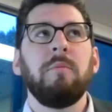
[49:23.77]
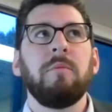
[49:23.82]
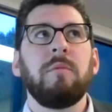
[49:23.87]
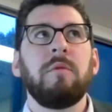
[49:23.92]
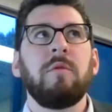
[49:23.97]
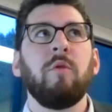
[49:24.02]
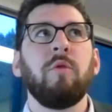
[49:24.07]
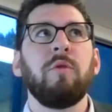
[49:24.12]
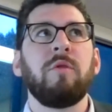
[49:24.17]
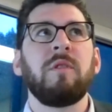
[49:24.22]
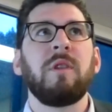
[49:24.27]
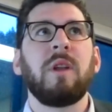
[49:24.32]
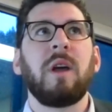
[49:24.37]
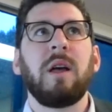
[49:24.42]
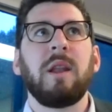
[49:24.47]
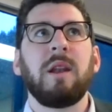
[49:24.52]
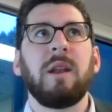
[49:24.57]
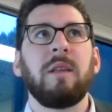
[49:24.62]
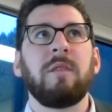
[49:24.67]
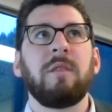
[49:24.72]
So it's
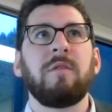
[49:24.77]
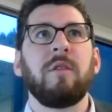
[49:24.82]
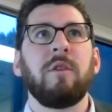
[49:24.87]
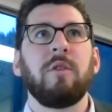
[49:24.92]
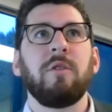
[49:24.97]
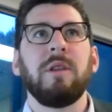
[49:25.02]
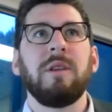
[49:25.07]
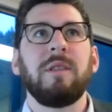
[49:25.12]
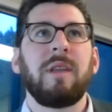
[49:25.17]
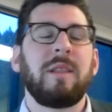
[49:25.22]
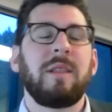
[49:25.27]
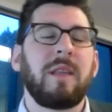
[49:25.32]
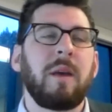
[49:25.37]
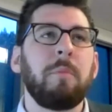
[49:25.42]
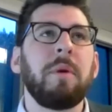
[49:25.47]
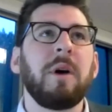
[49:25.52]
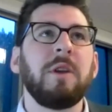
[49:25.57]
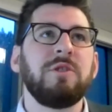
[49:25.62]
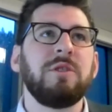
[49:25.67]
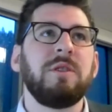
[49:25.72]
not necessarily that
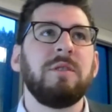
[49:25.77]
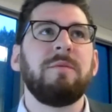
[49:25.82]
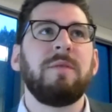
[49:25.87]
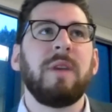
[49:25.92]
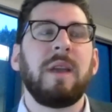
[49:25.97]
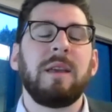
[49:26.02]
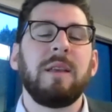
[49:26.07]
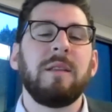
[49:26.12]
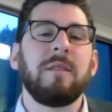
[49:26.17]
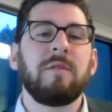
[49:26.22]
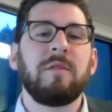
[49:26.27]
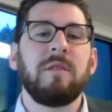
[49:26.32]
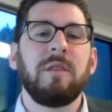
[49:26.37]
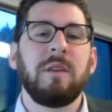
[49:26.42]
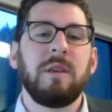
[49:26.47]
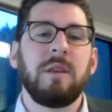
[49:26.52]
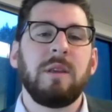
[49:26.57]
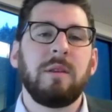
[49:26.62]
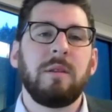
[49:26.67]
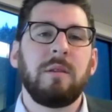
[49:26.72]
budgeted
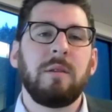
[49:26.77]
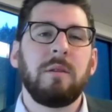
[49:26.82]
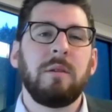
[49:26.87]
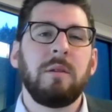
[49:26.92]
vacancy,